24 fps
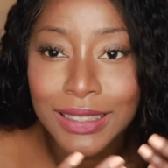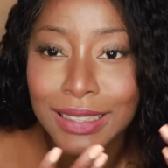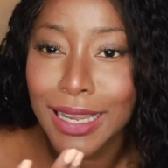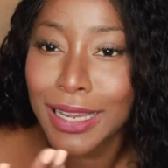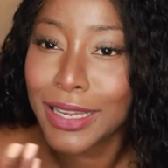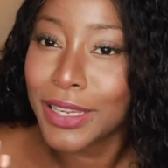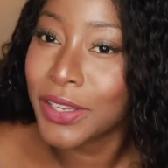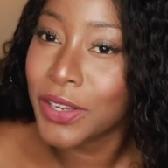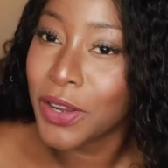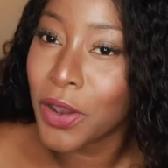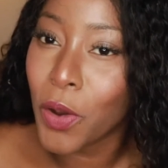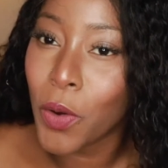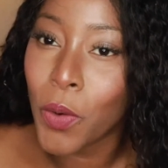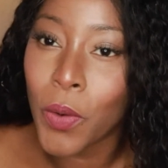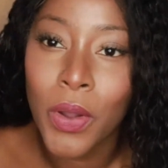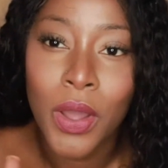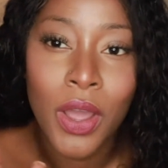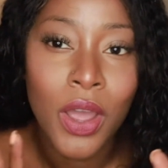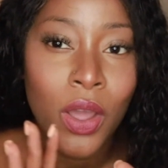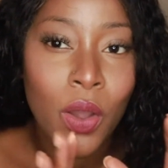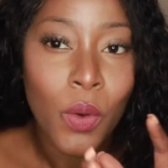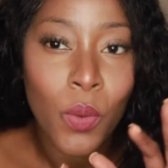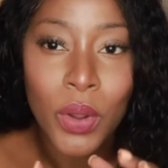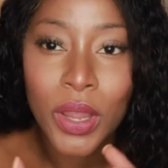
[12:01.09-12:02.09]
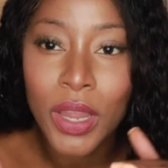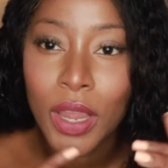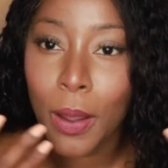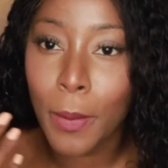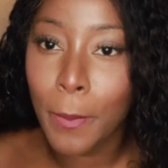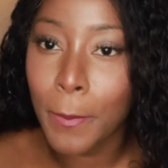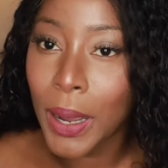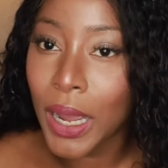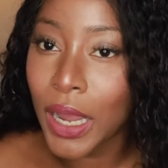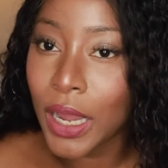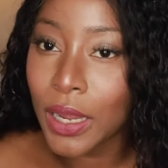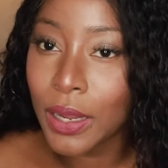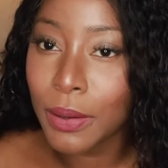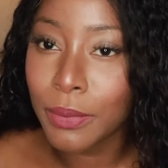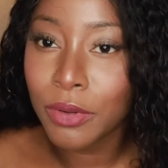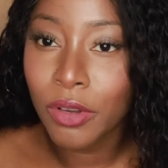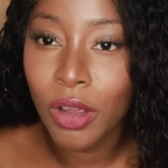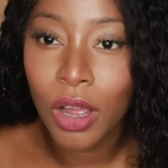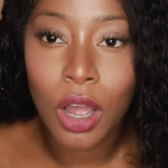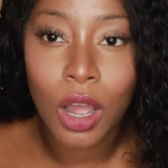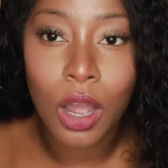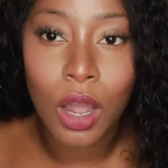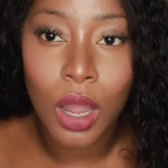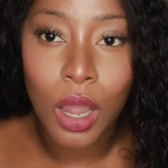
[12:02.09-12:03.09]
Like, yo, where you buy
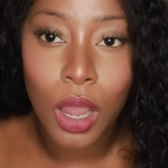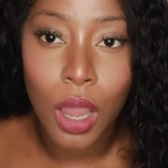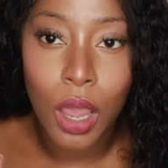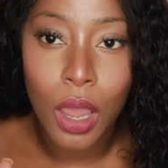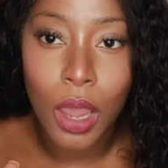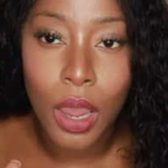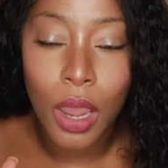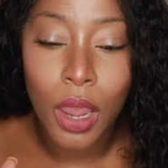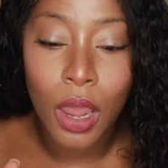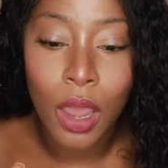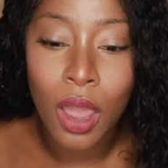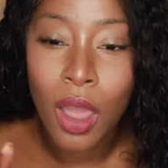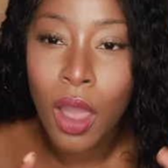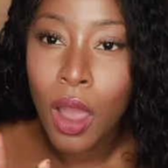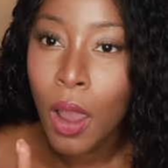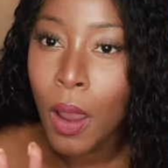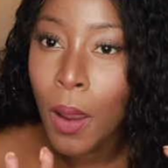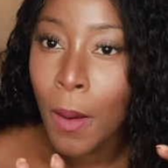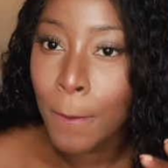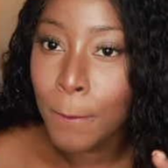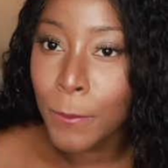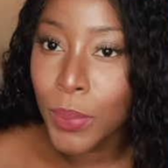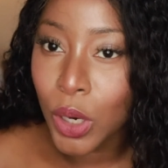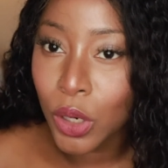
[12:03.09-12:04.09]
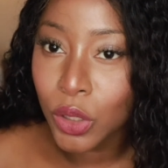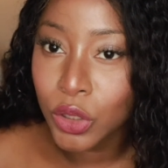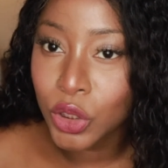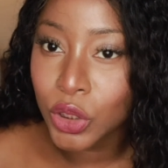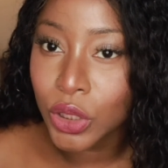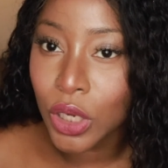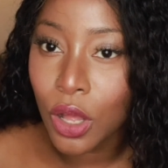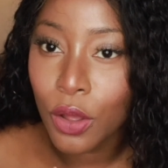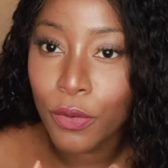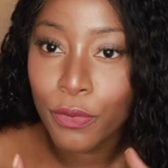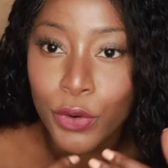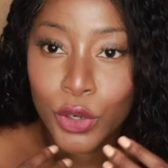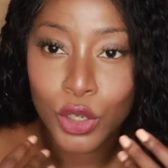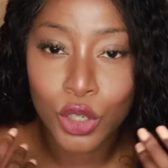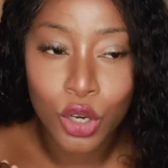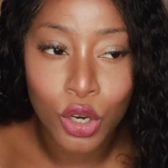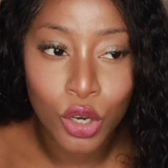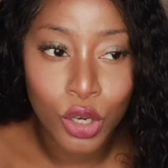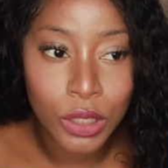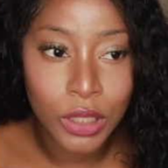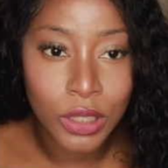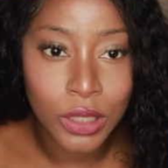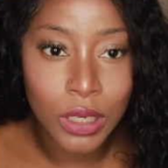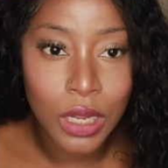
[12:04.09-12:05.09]
a brow gel for
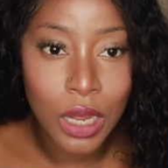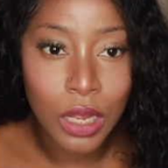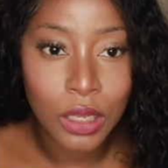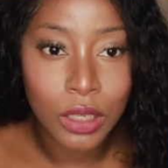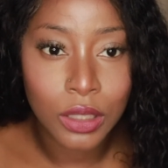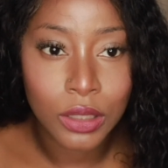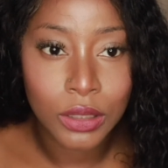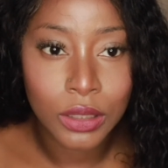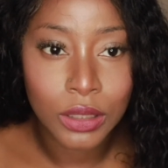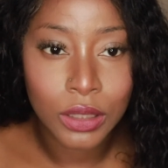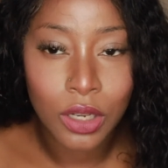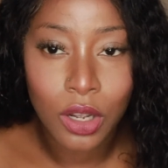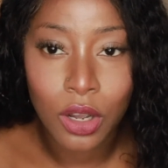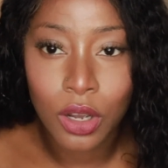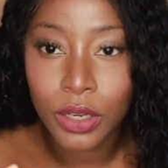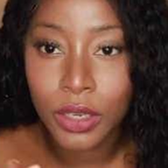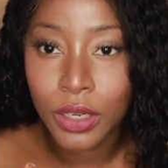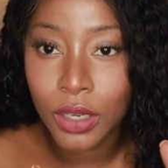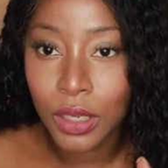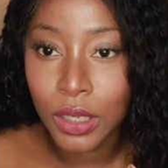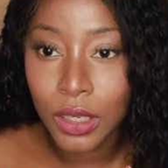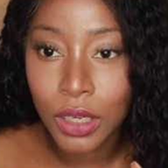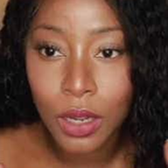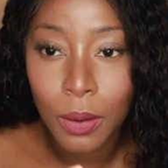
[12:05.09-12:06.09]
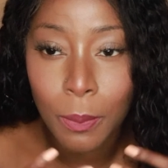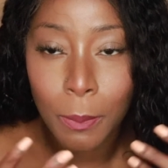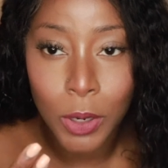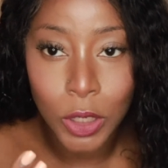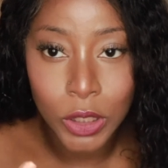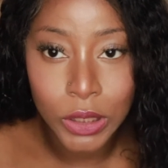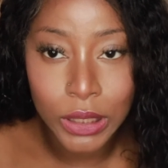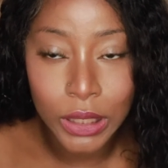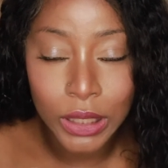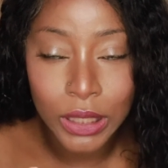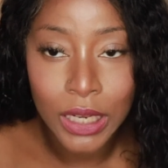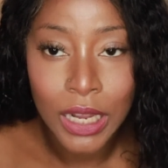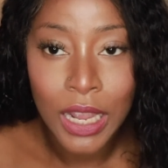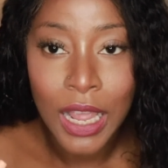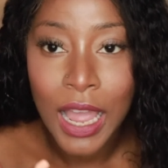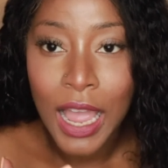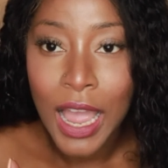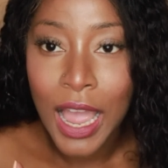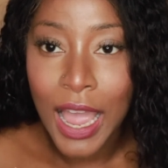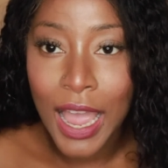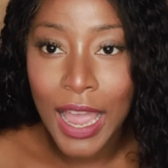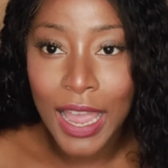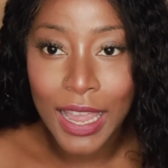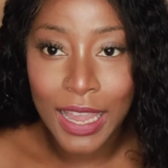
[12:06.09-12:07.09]
$30 on your little budget,
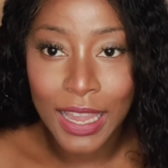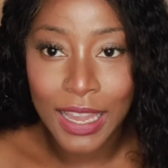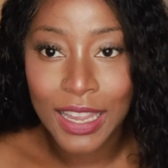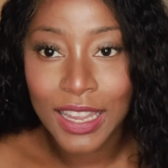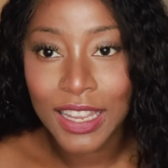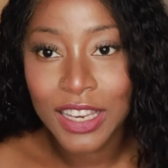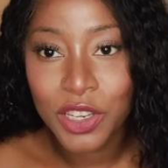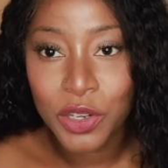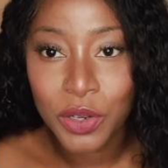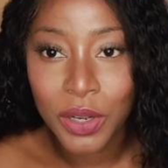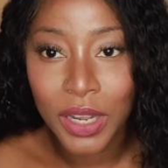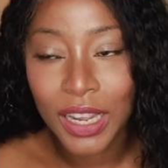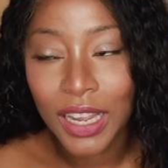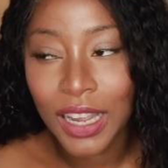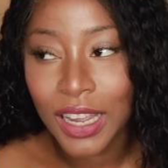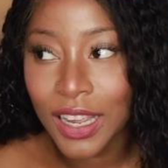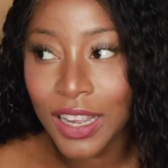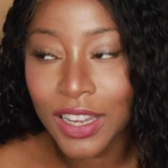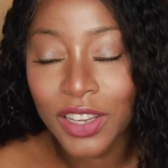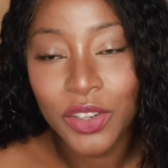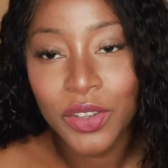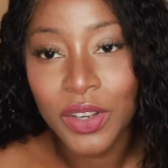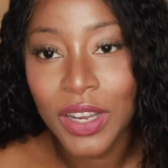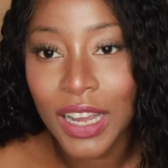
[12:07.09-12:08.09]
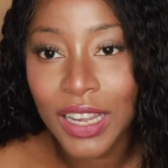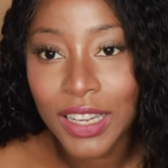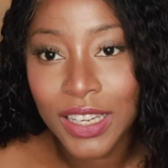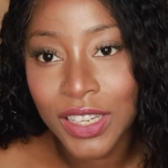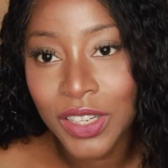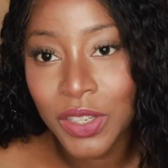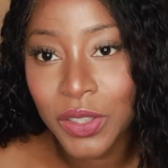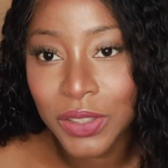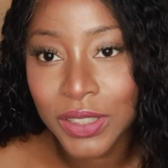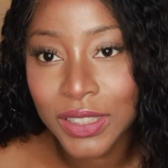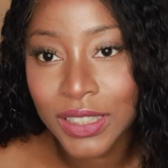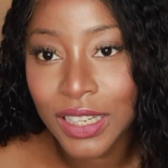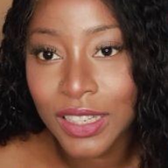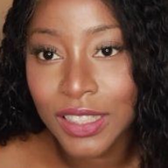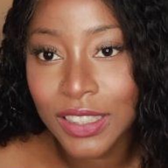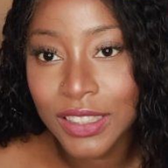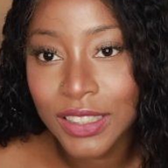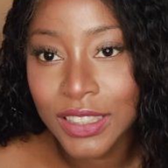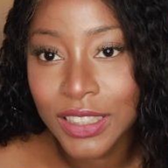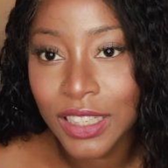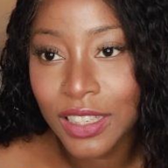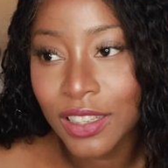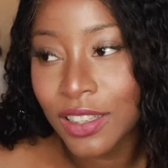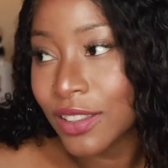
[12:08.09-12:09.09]
and you got eco styler
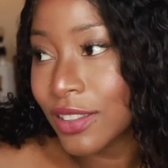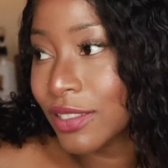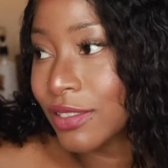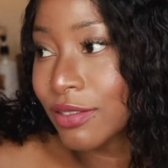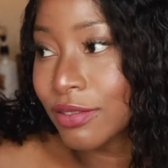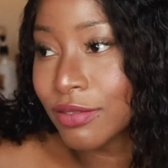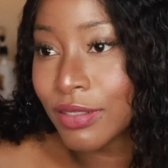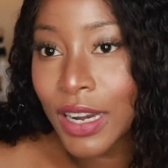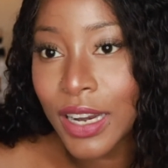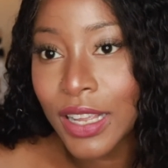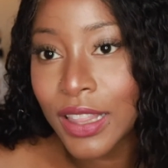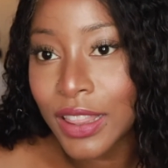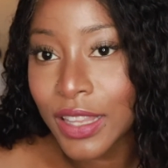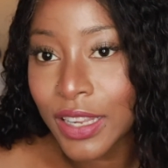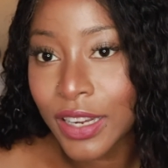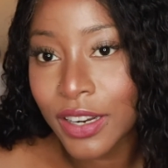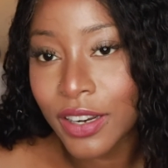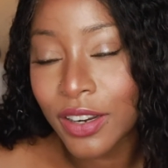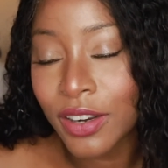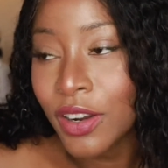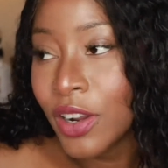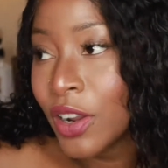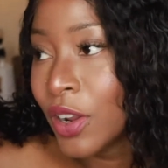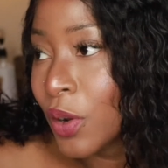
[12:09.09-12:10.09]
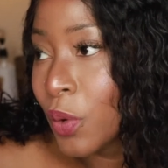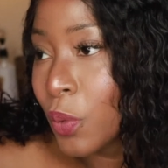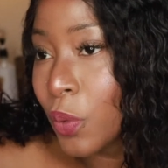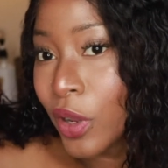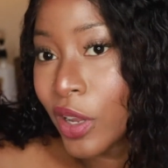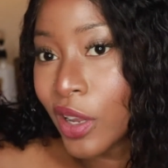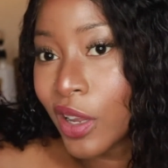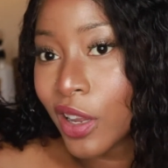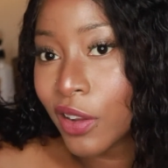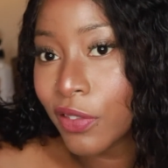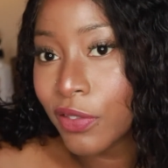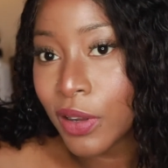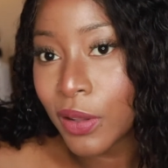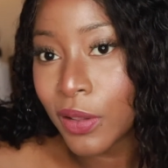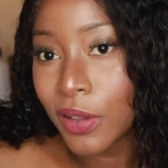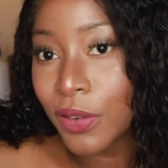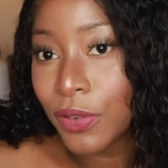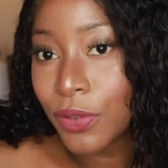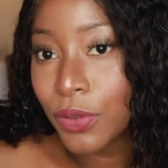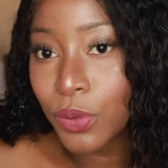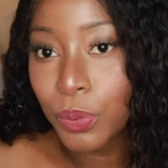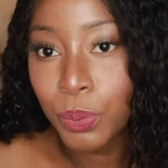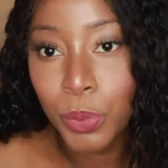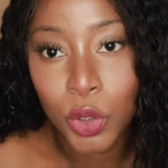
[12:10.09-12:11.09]
gel right there where you get from
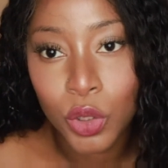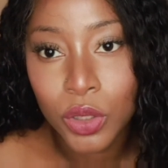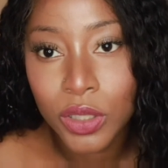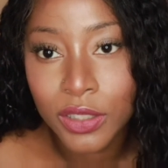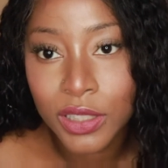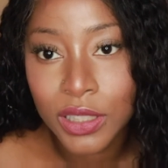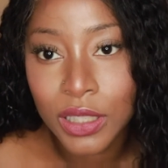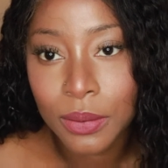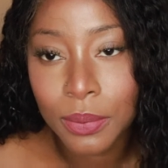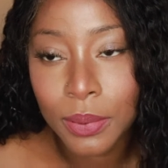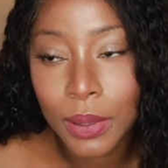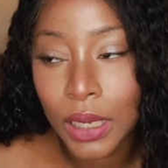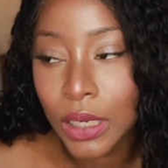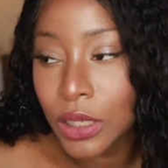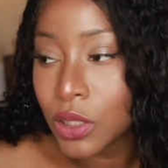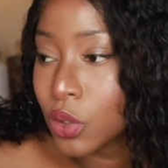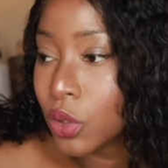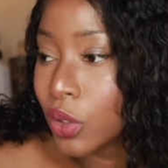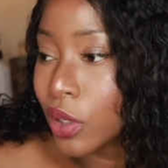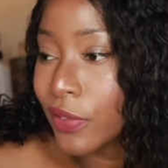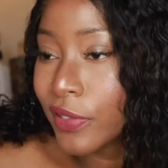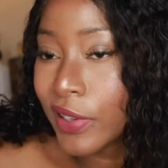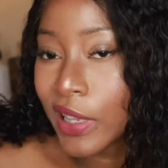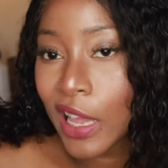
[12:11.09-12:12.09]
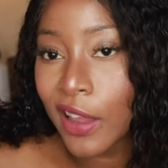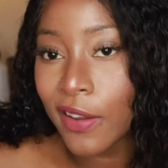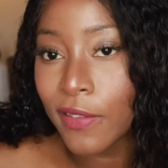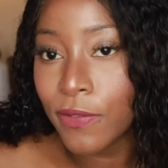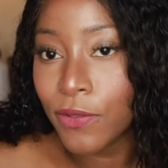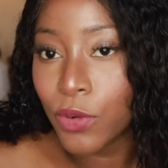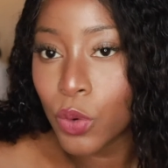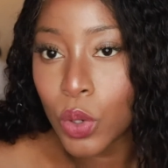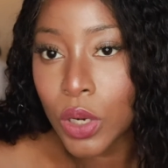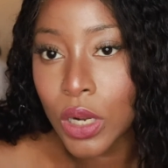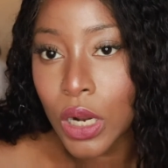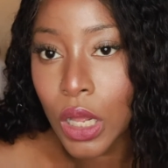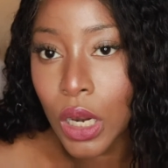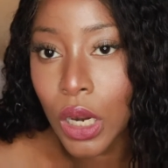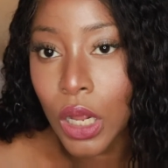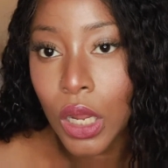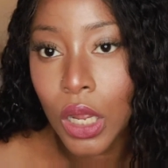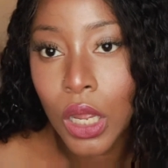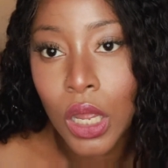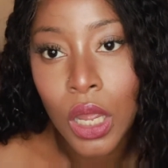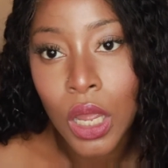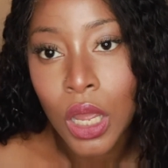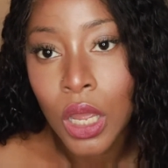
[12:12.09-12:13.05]
the beauty supply store for like $4.